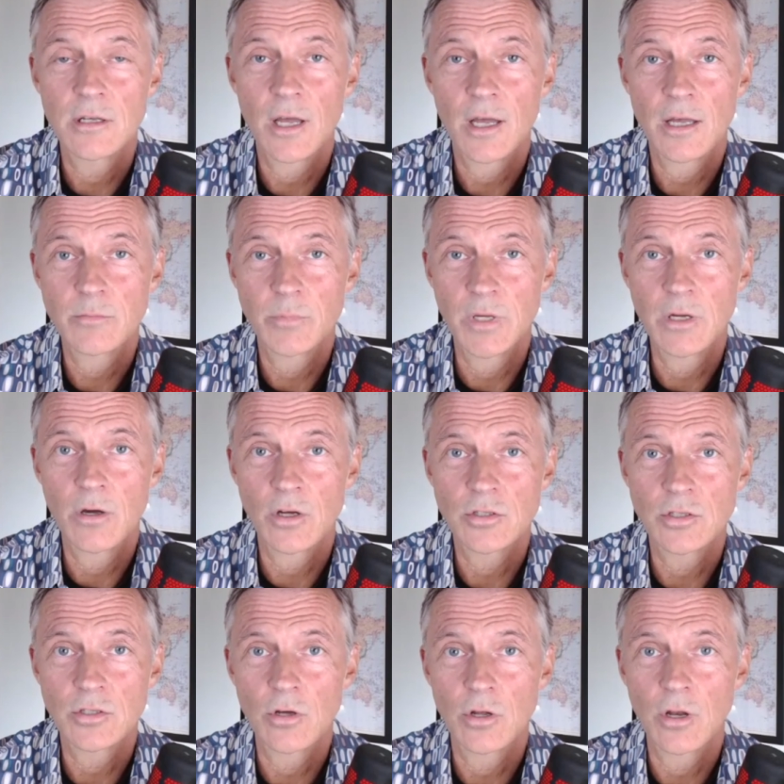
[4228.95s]
has been
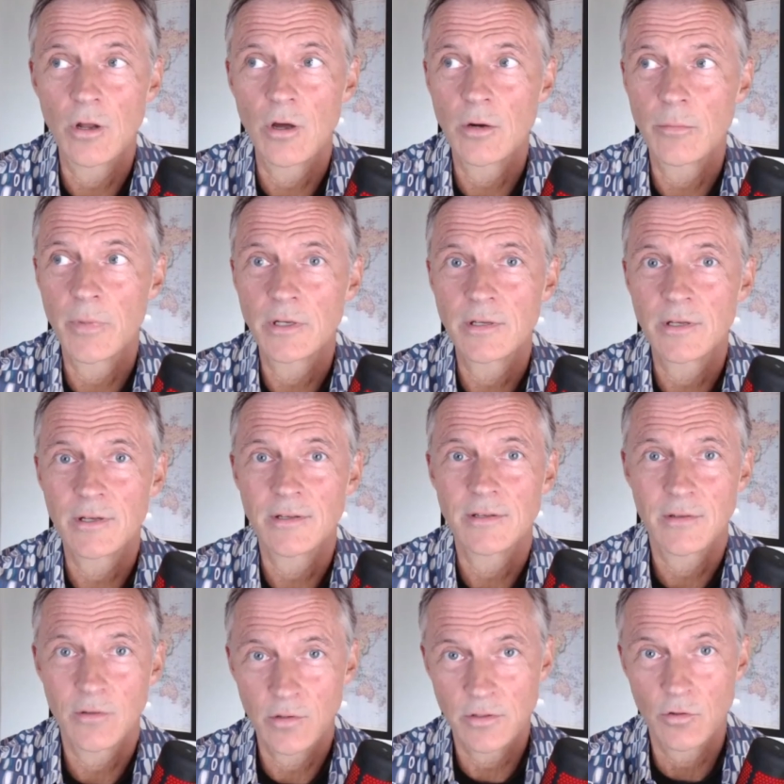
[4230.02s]
conscious all along, but
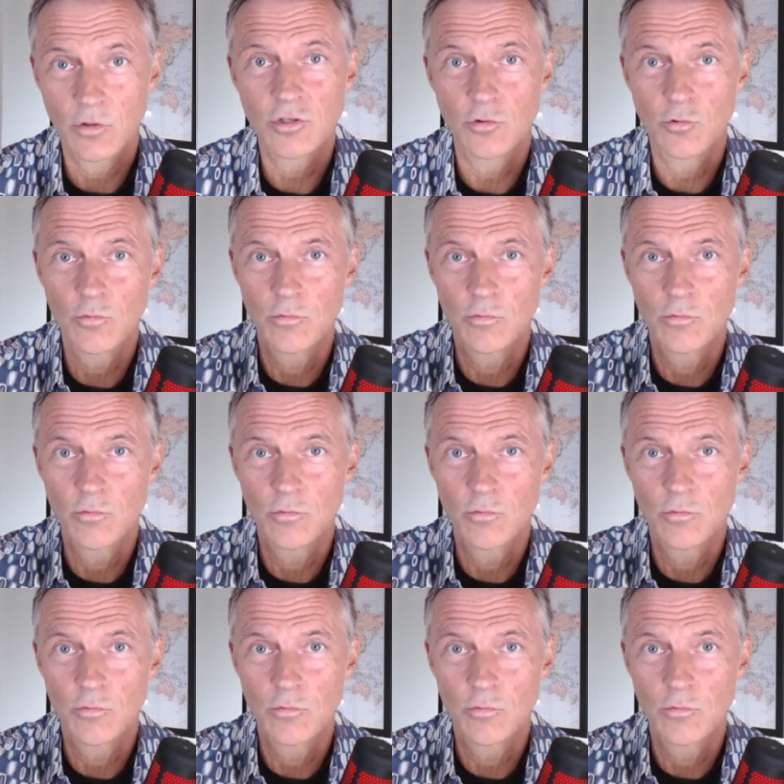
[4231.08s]
is also